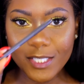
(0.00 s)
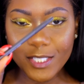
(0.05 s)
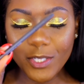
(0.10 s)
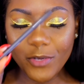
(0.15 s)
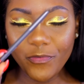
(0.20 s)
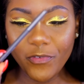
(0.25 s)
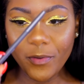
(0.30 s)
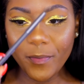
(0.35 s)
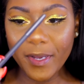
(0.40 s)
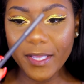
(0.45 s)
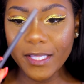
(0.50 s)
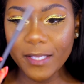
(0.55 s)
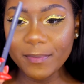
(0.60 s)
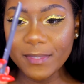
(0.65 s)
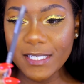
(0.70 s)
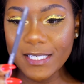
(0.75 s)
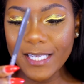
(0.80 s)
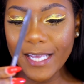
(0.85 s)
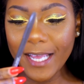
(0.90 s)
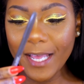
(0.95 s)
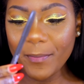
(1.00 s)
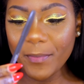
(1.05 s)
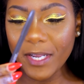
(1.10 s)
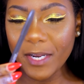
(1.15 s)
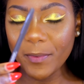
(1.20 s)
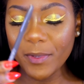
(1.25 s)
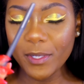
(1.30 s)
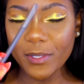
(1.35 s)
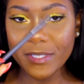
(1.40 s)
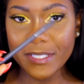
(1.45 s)
So for my lips today, I'm
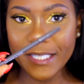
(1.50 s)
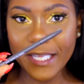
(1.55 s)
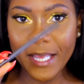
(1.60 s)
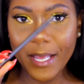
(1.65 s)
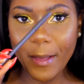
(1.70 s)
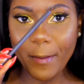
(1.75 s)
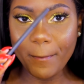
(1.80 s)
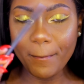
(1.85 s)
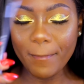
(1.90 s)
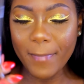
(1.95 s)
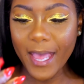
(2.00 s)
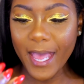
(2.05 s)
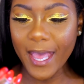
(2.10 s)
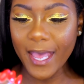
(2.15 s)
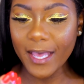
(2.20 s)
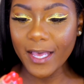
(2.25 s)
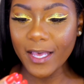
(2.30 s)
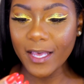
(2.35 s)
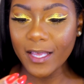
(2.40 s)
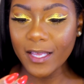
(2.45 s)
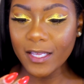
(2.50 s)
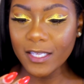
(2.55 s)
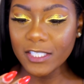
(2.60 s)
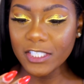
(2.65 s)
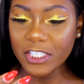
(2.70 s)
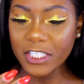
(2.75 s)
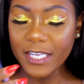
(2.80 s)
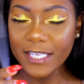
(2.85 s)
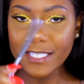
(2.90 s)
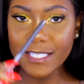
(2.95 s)
gonna be using MAC
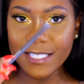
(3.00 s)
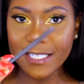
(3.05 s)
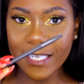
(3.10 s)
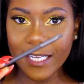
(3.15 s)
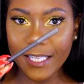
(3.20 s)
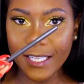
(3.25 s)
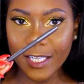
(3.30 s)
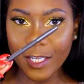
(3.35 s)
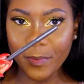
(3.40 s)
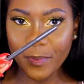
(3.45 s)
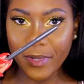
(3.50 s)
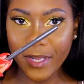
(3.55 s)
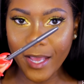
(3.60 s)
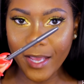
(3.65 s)
Chestnut Lip